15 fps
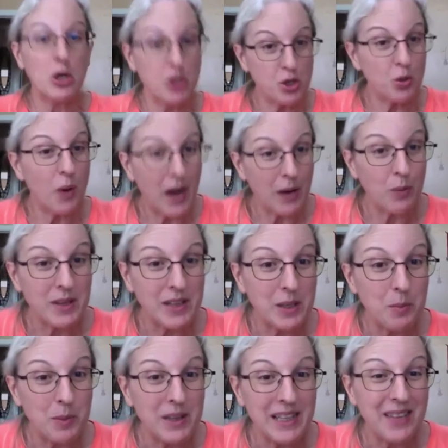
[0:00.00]
do i really
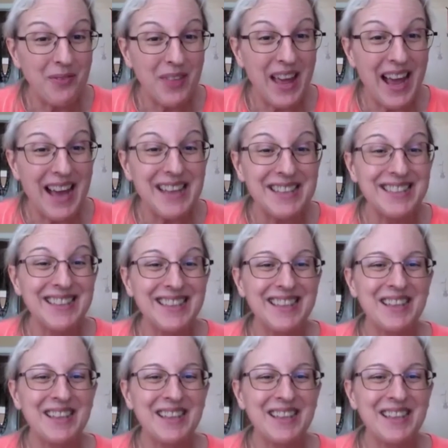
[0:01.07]
believe that